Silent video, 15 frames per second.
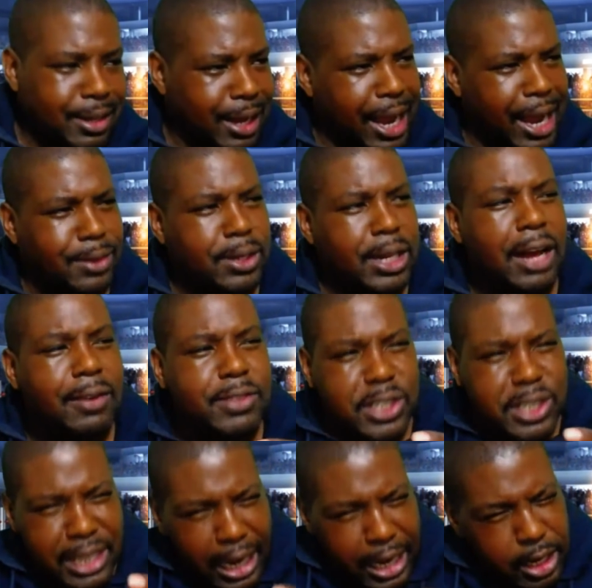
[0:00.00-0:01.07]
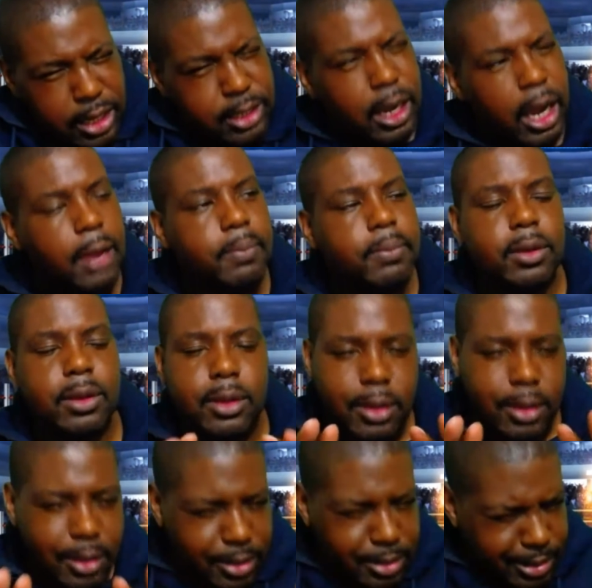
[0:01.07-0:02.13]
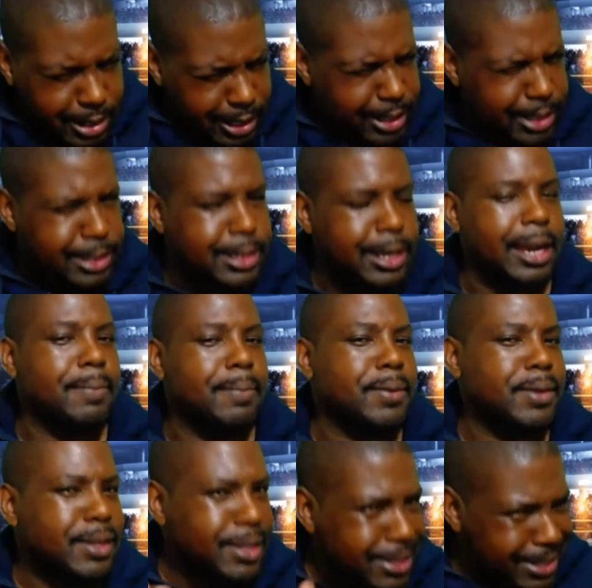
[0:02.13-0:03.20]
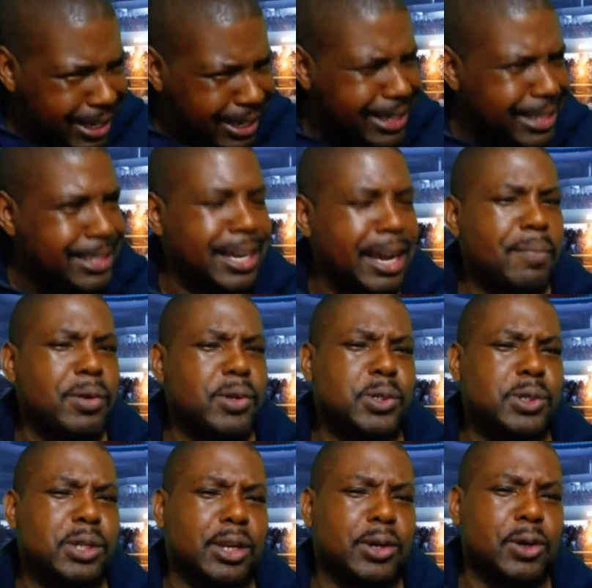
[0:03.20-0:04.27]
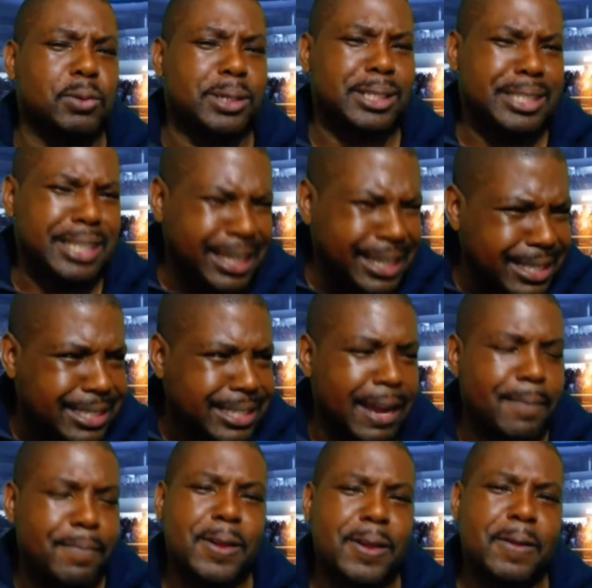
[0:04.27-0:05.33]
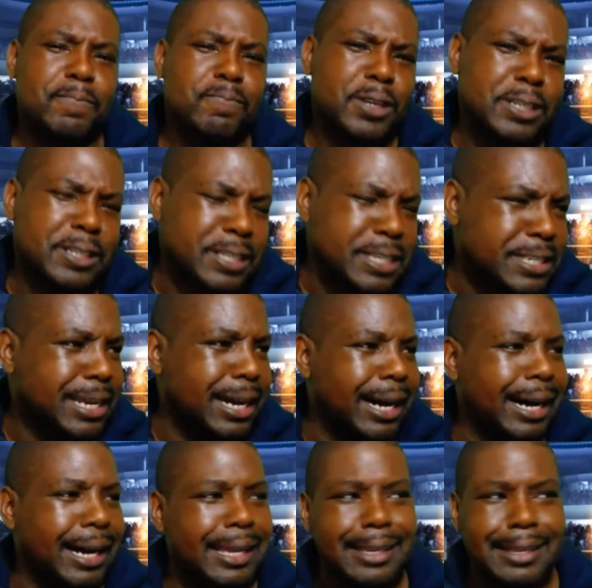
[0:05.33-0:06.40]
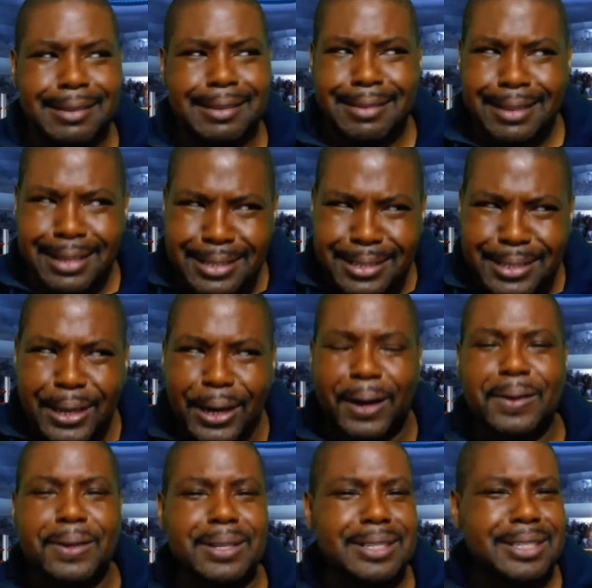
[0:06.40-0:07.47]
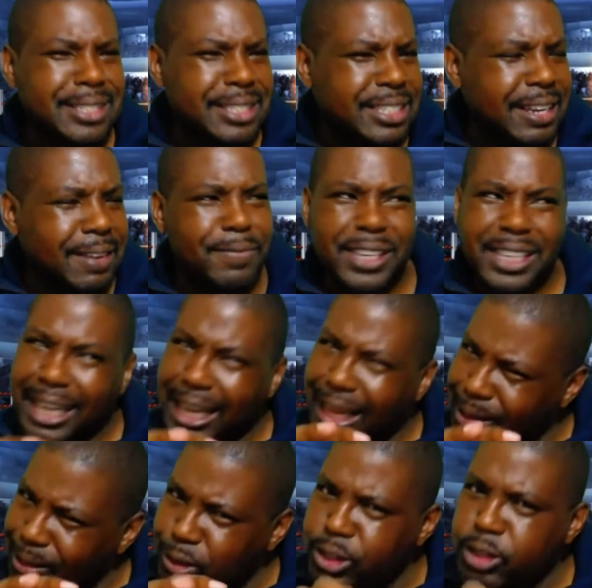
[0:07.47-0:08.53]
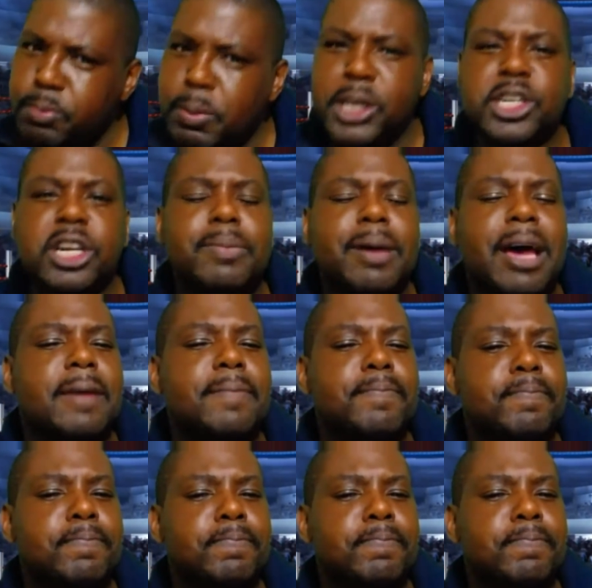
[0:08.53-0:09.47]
I'd love just take your time. Take your time. Take your time with Gorman. Take your time. Because this guy has got something a little special about him.